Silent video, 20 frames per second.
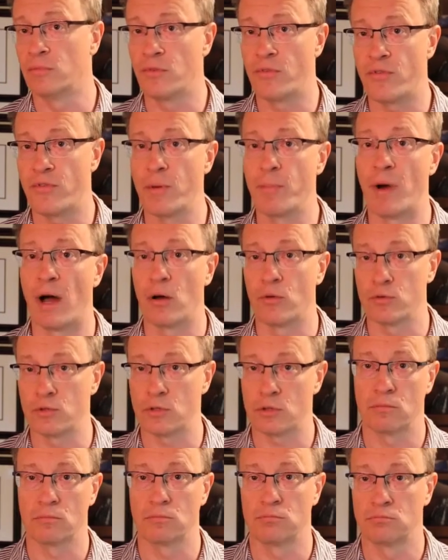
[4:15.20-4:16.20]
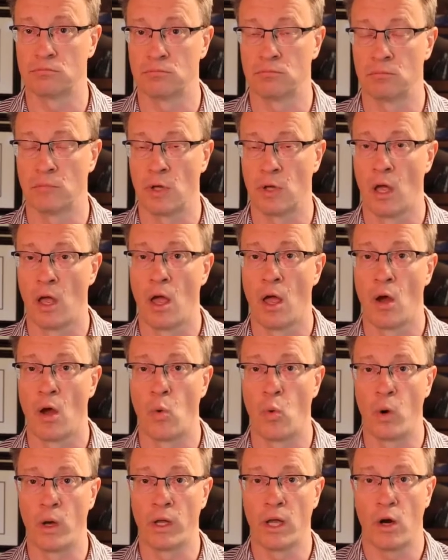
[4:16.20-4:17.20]
3 pounds.
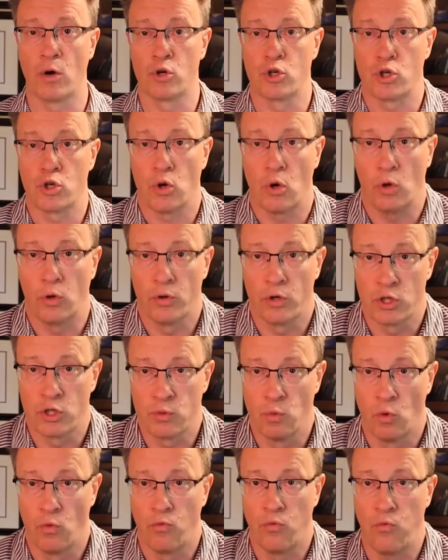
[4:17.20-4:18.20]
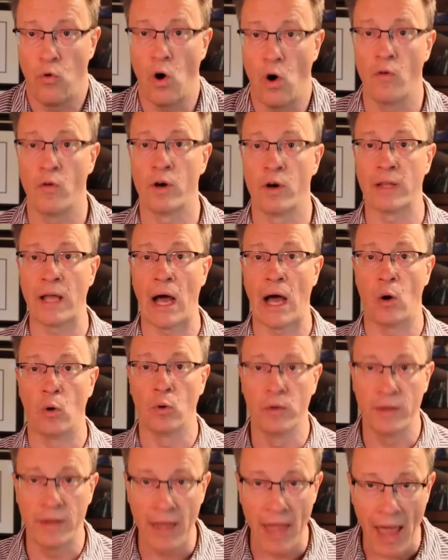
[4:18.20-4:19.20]
When our shoulders move forward, our
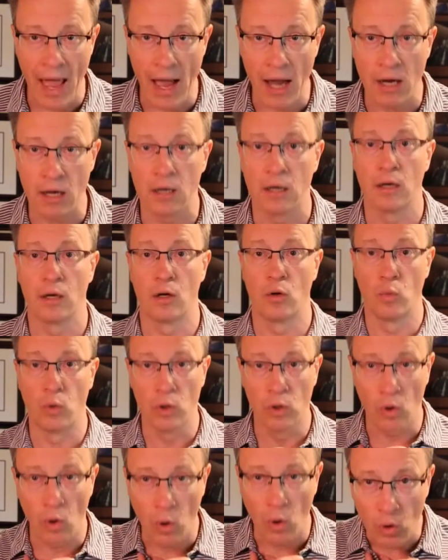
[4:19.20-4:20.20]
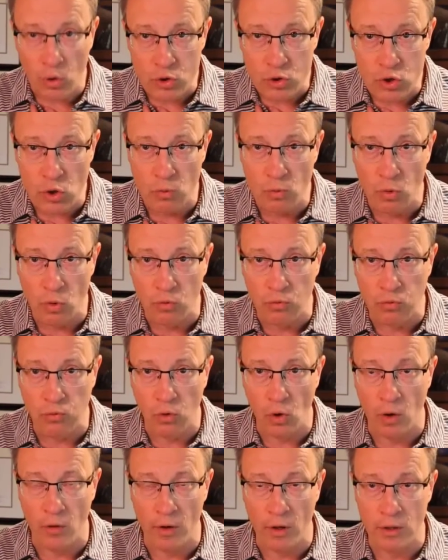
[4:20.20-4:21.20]
neck will also move
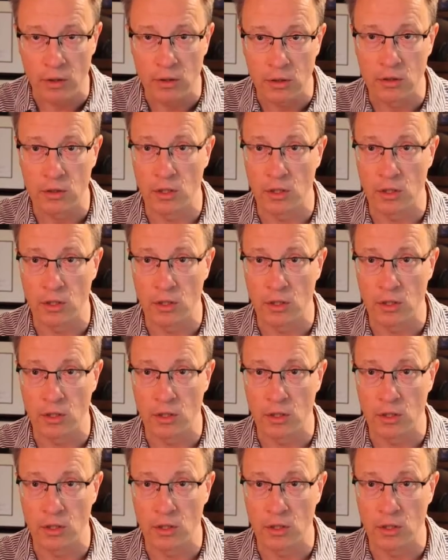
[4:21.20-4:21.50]
forward.